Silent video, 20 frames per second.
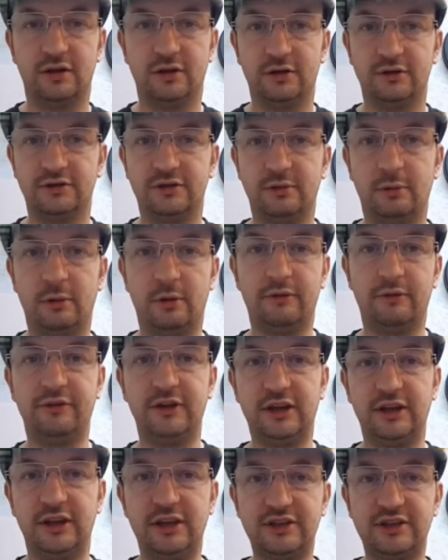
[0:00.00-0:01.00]
So what do I
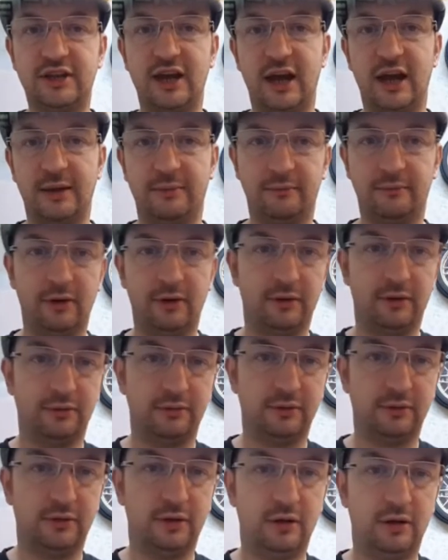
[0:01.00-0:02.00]
think of this game? Well,
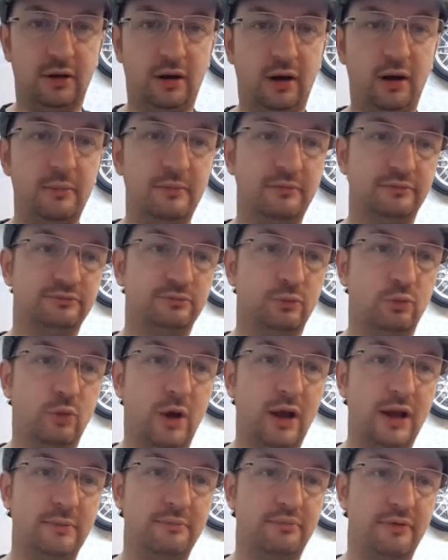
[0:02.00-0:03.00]
I'm
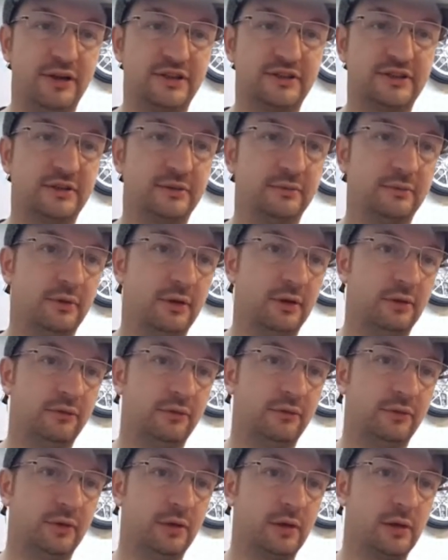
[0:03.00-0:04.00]
well impressed.
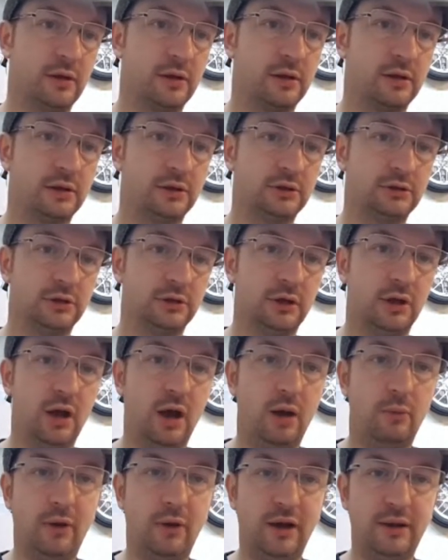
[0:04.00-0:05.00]

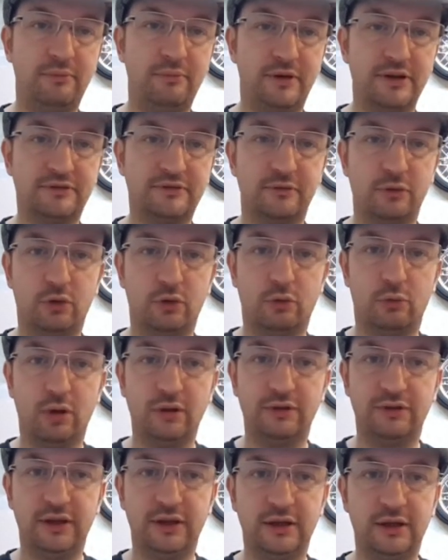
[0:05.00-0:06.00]
I'm well impressed for
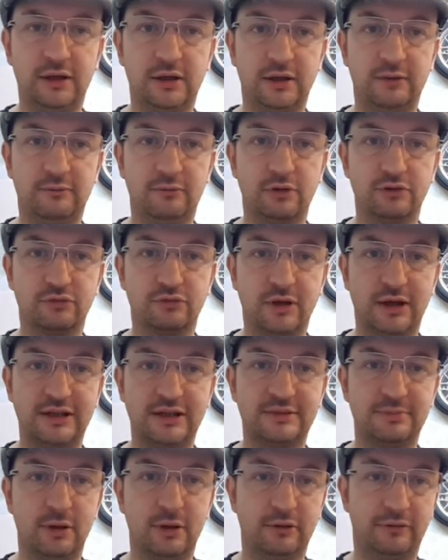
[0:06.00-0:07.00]
one thing, it runs really
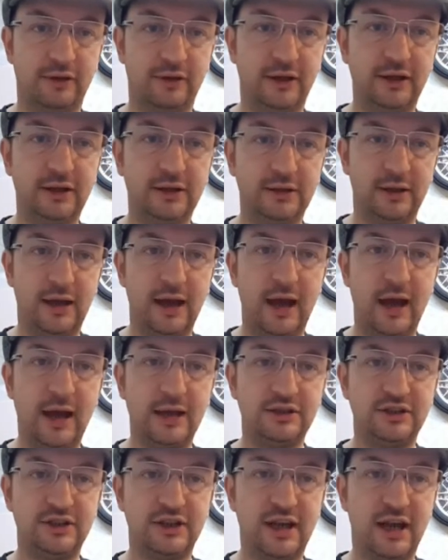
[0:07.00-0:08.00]
smoothly
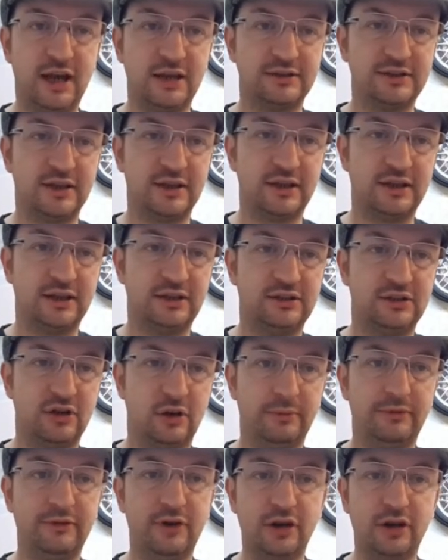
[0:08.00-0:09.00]
and you can take your
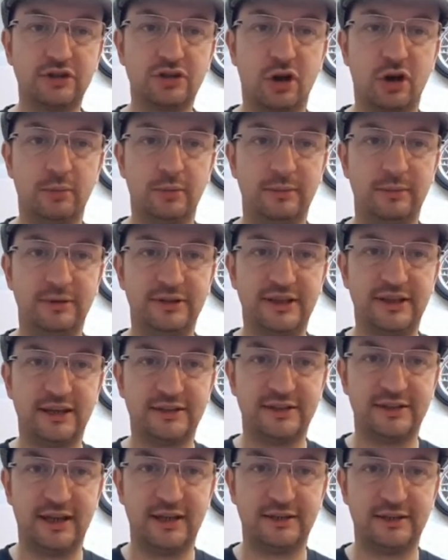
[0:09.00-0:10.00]
time. You've got a time limit to get
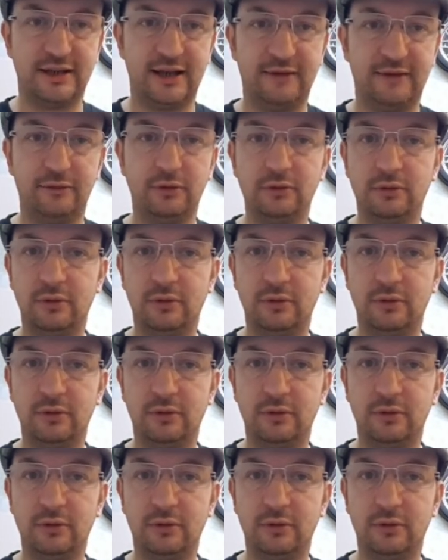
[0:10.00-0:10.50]
to the end of the level.